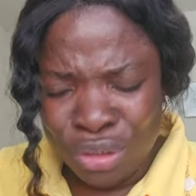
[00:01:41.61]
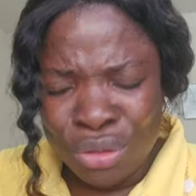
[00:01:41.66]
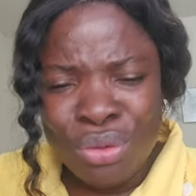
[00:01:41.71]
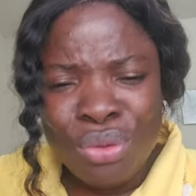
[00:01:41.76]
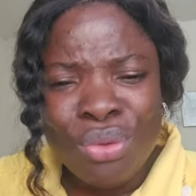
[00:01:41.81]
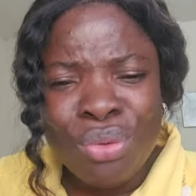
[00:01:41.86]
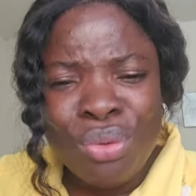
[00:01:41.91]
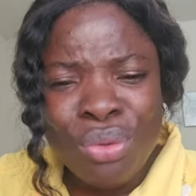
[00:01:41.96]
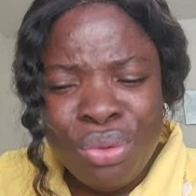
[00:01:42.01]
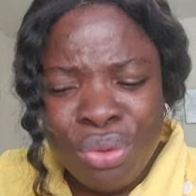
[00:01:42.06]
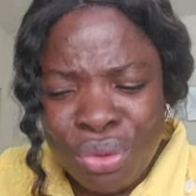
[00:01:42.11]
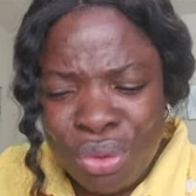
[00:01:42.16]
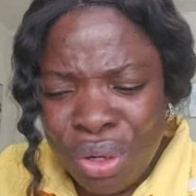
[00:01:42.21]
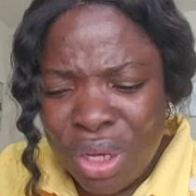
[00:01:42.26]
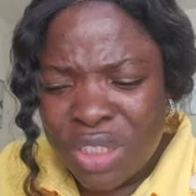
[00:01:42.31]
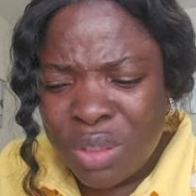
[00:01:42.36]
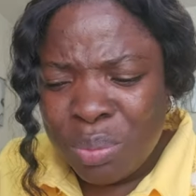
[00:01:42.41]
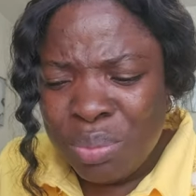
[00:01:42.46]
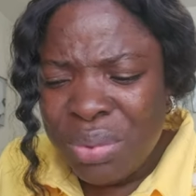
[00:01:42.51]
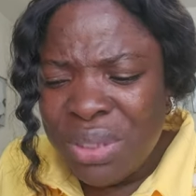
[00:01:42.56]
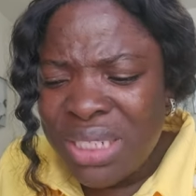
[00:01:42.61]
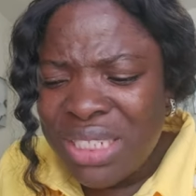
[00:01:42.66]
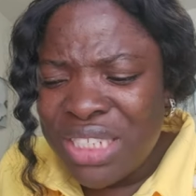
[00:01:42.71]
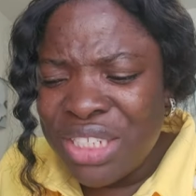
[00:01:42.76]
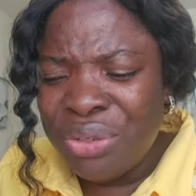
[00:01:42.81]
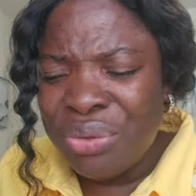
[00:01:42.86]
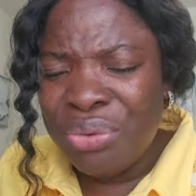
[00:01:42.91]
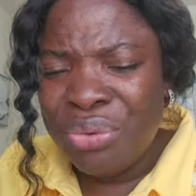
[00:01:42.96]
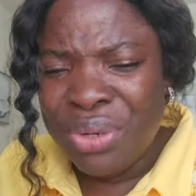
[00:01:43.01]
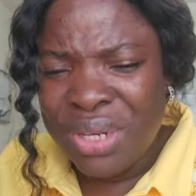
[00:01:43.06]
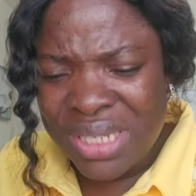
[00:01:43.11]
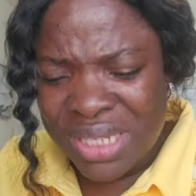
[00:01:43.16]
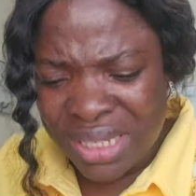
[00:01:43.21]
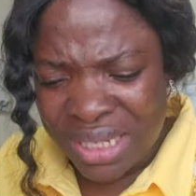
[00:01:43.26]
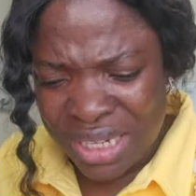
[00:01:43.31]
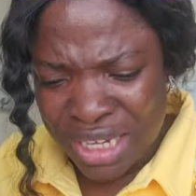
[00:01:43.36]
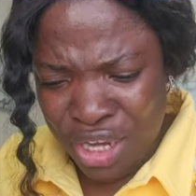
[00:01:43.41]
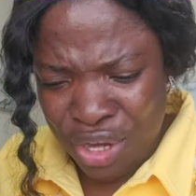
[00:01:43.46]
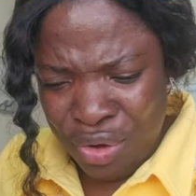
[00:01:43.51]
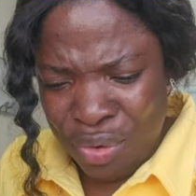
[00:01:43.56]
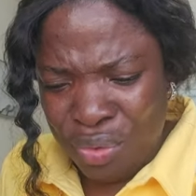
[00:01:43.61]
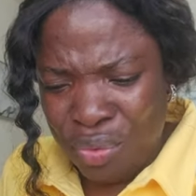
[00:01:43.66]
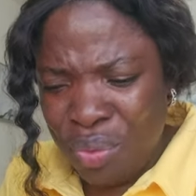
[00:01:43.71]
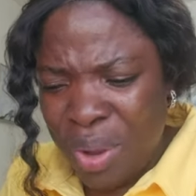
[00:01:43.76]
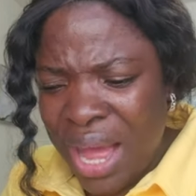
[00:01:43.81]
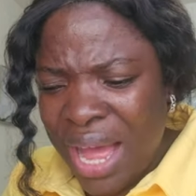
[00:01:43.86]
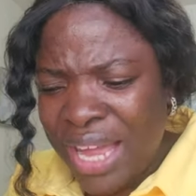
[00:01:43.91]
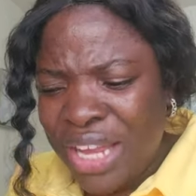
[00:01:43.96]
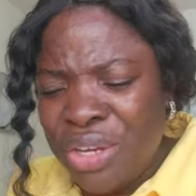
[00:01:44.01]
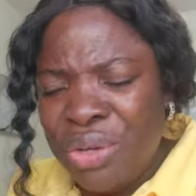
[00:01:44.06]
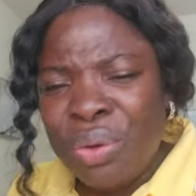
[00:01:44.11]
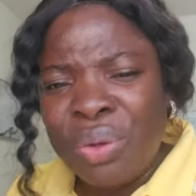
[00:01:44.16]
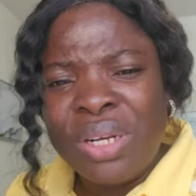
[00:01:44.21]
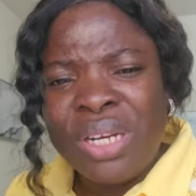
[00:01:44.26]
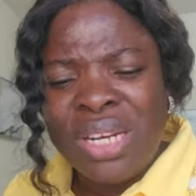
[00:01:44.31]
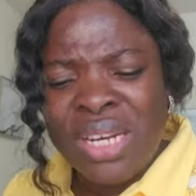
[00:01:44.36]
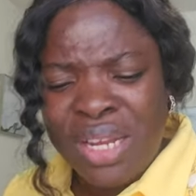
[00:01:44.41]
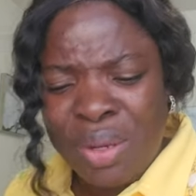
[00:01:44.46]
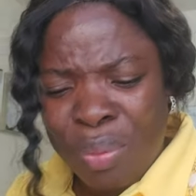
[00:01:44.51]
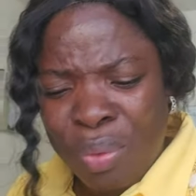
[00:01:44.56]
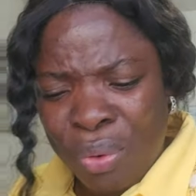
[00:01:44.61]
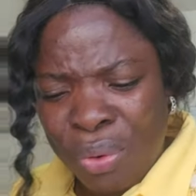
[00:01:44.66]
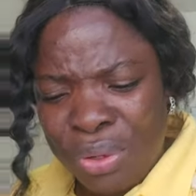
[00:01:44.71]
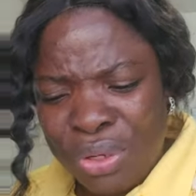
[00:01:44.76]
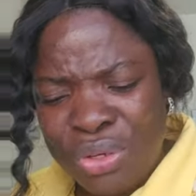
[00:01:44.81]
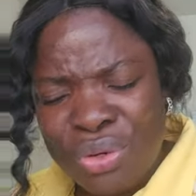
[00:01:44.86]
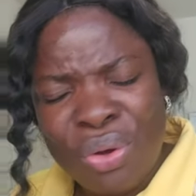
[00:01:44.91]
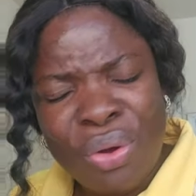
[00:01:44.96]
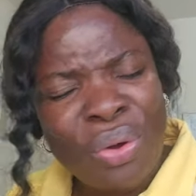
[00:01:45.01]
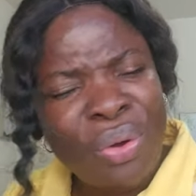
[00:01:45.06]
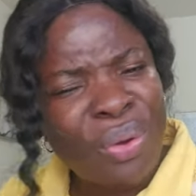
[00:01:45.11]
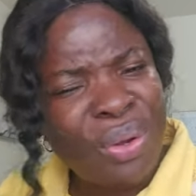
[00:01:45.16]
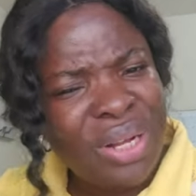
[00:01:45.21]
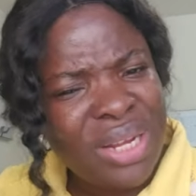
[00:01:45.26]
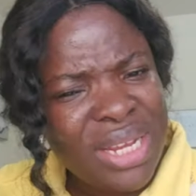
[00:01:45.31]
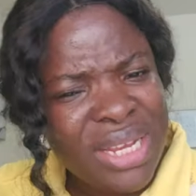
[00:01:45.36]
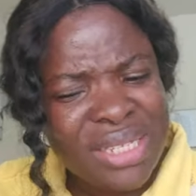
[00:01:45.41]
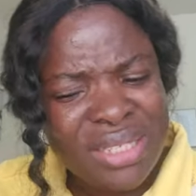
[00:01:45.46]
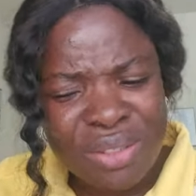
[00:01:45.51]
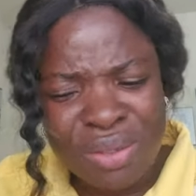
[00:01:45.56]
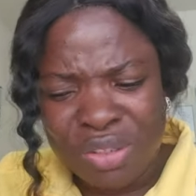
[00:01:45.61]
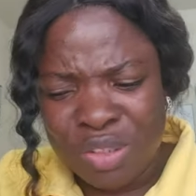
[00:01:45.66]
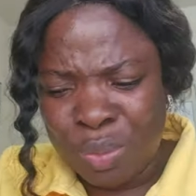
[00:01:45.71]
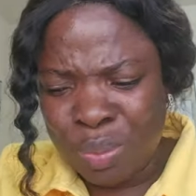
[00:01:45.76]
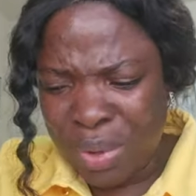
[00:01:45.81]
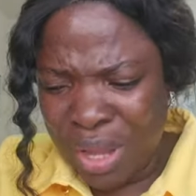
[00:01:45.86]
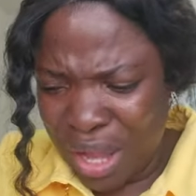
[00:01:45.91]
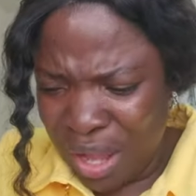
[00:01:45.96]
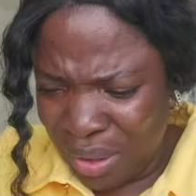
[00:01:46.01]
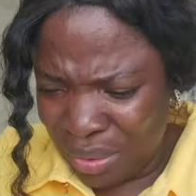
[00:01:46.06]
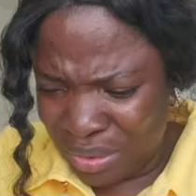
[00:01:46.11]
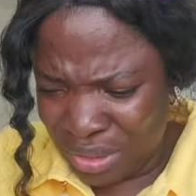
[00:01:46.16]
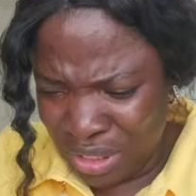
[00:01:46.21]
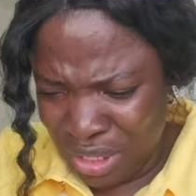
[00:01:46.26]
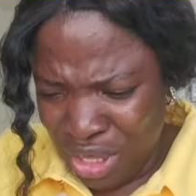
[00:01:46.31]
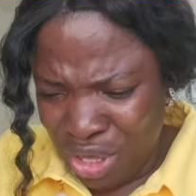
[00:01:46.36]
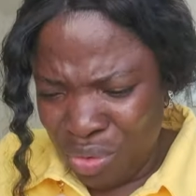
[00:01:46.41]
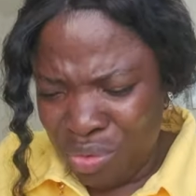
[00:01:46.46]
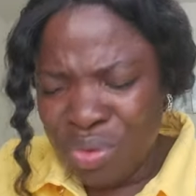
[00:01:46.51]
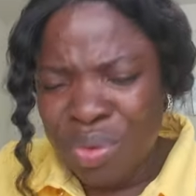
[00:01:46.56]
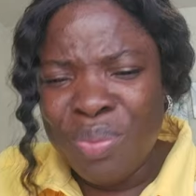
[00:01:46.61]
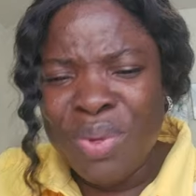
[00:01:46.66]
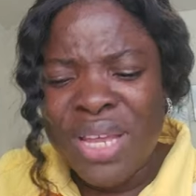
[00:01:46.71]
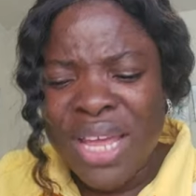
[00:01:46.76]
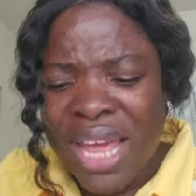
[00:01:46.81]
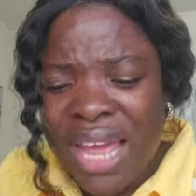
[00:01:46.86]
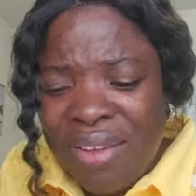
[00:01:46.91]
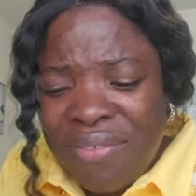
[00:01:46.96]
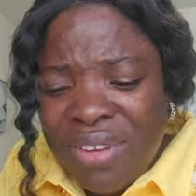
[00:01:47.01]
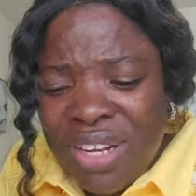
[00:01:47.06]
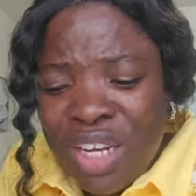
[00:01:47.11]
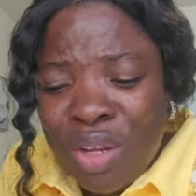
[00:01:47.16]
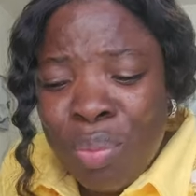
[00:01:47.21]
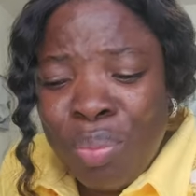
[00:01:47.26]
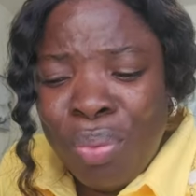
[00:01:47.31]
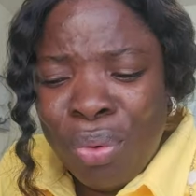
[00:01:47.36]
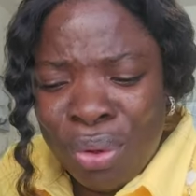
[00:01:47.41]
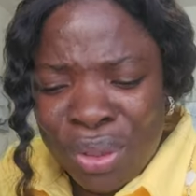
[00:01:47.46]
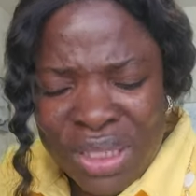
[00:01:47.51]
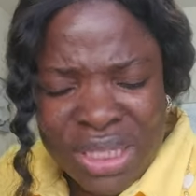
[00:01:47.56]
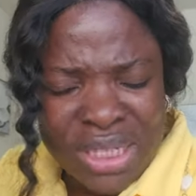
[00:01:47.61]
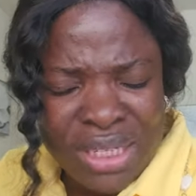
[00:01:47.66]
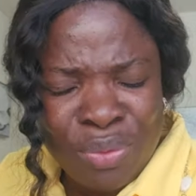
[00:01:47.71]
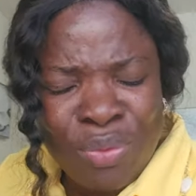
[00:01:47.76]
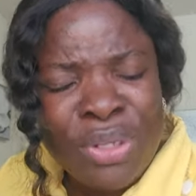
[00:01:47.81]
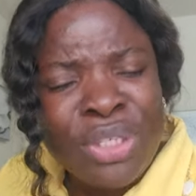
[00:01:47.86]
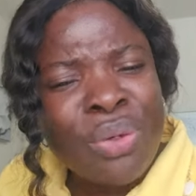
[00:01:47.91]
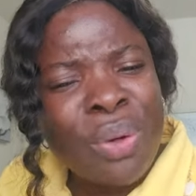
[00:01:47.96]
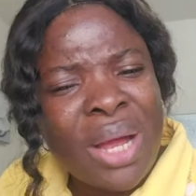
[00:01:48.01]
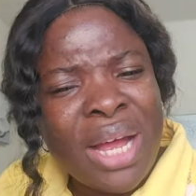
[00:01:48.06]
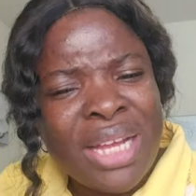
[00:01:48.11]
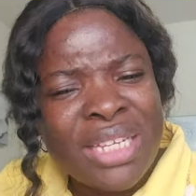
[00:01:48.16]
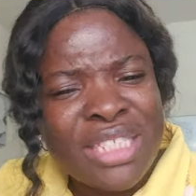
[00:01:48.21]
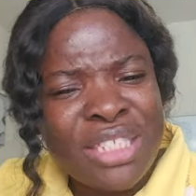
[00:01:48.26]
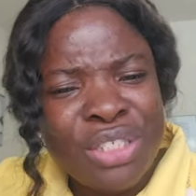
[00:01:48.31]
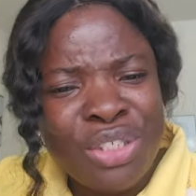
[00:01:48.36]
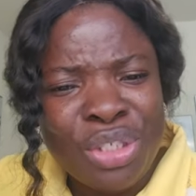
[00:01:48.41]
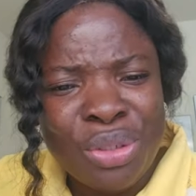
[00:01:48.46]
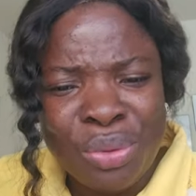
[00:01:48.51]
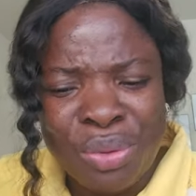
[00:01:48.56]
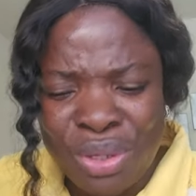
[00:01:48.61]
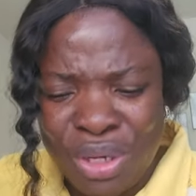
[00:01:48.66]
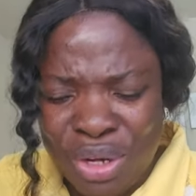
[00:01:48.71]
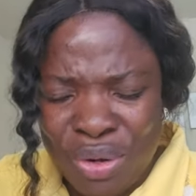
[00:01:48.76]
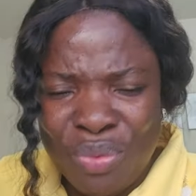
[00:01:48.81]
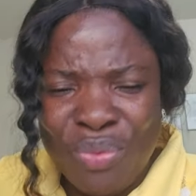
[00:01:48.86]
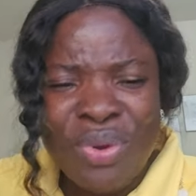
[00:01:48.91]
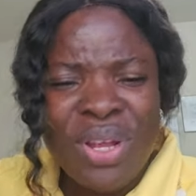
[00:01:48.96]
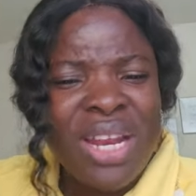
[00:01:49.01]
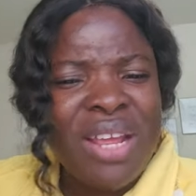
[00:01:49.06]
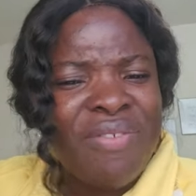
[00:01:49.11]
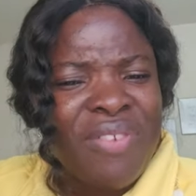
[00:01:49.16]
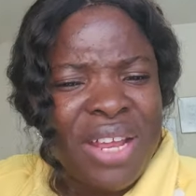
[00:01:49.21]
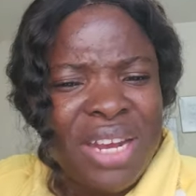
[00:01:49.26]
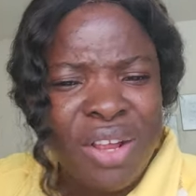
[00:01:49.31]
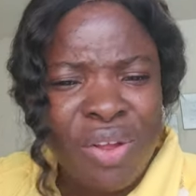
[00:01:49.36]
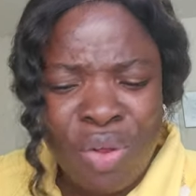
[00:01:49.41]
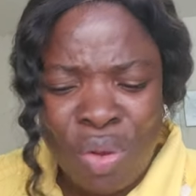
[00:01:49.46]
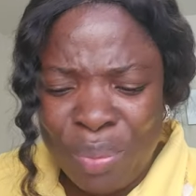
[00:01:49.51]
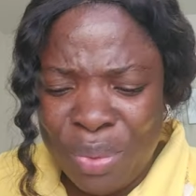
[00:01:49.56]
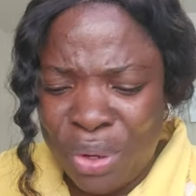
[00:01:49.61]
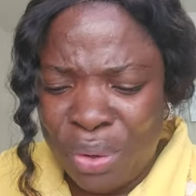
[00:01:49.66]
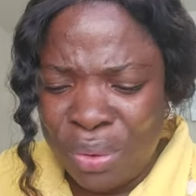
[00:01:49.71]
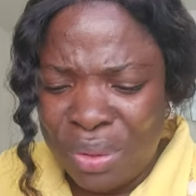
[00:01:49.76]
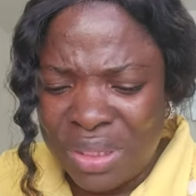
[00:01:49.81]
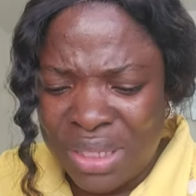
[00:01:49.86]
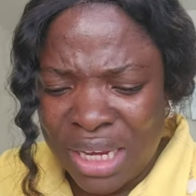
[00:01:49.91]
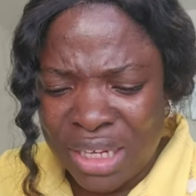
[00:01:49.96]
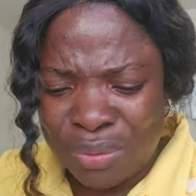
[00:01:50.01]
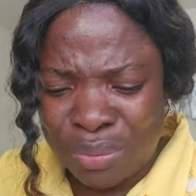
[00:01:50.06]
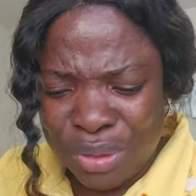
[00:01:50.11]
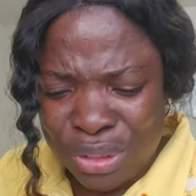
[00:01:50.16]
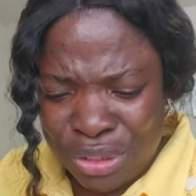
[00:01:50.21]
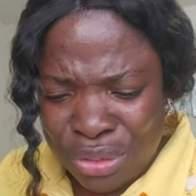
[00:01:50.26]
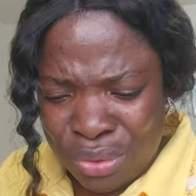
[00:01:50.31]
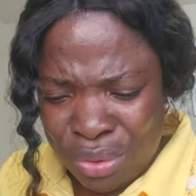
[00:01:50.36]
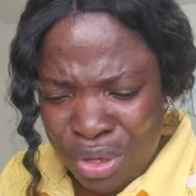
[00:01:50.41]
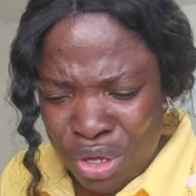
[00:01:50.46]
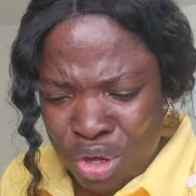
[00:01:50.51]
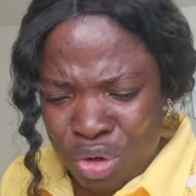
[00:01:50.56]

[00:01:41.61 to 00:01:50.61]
do not be the reason why your neighbor, your colleagues, your spouse will be heavily burdened with your attitude whenever they come in contact with you.